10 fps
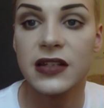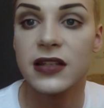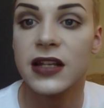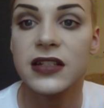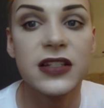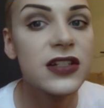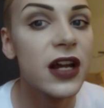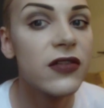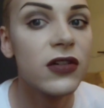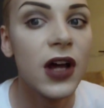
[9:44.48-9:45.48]
that's the
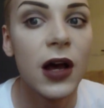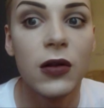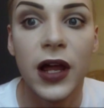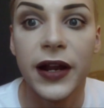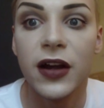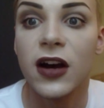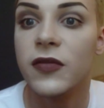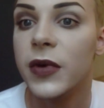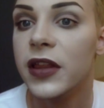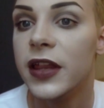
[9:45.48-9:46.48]
general outline
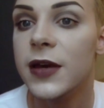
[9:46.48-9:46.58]
of my